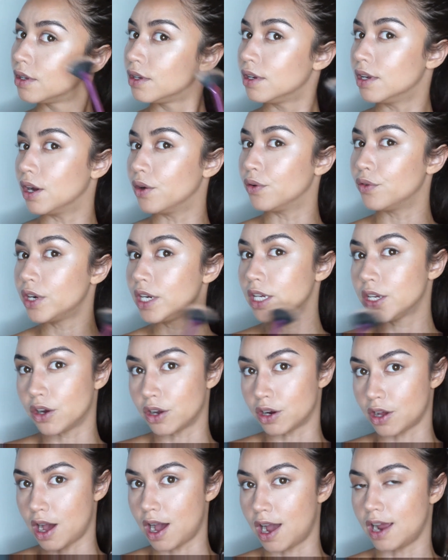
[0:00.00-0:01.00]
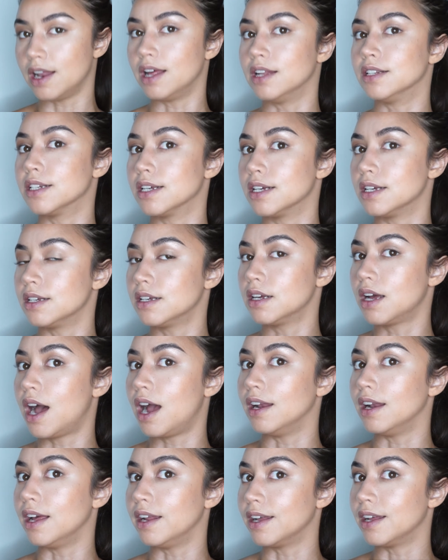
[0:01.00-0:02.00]
I already got a
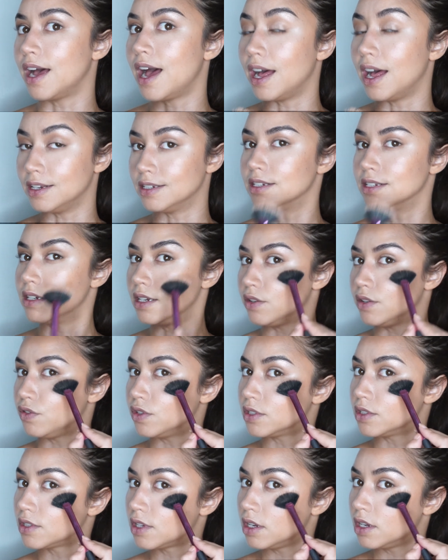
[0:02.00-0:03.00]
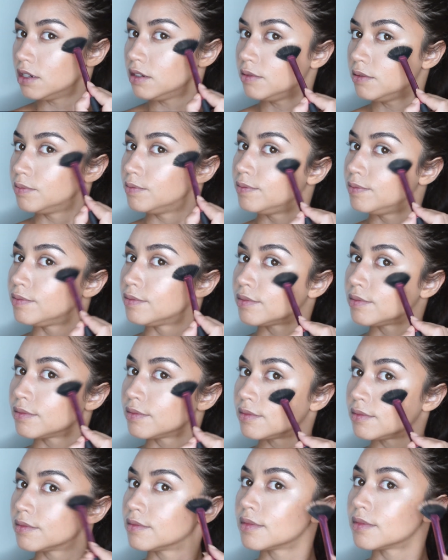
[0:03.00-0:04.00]
highlighter underneath the skin.
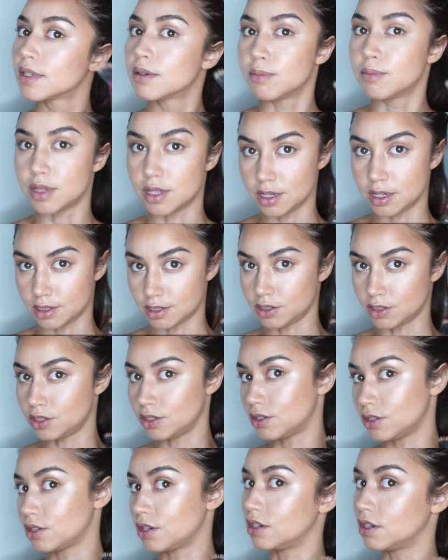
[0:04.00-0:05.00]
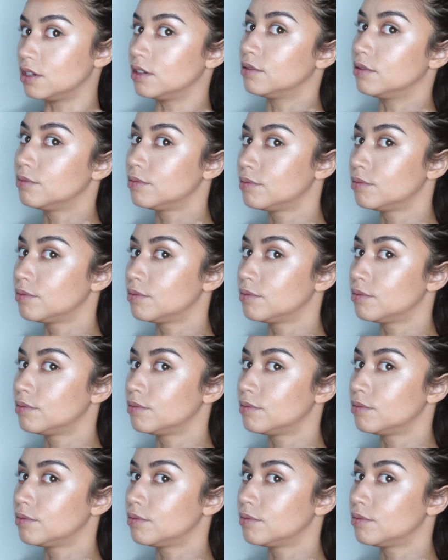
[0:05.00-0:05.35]
This is just gonna...